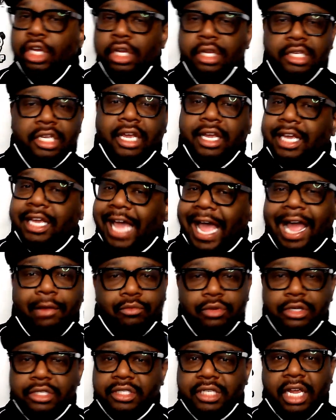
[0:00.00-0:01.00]
You got
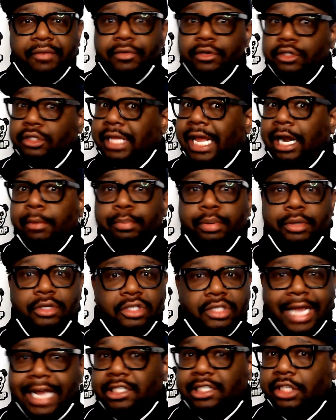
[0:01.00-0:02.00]
receivers that are
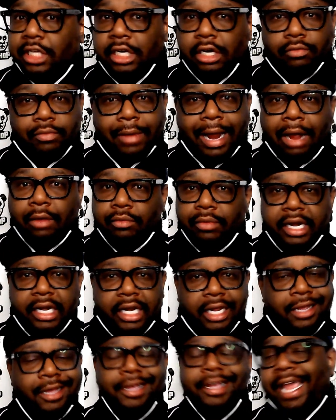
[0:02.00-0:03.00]
precise in their route
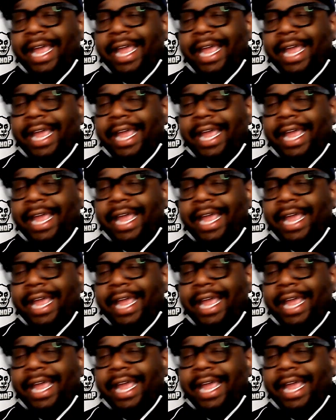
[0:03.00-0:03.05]
running.